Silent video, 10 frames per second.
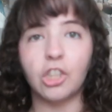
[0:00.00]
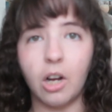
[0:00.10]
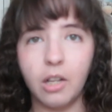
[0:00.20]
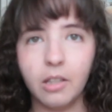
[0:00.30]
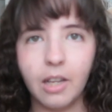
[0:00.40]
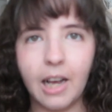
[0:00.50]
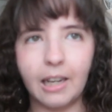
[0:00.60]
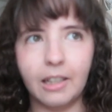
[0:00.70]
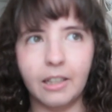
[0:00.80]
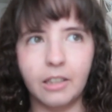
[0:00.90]
done
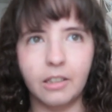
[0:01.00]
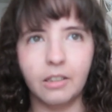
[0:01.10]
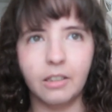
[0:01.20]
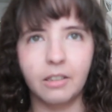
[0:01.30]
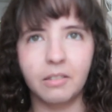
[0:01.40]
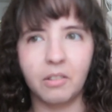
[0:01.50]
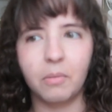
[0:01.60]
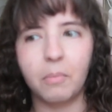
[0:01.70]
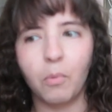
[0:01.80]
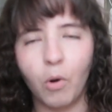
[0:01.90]
and
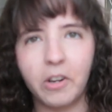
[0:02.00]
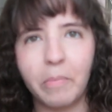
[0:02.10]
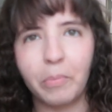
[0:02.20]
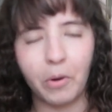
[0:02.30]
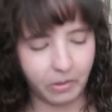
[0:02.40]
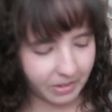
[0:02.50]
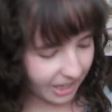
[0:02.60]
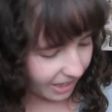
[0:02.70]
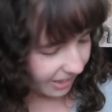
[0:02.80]
work in progress.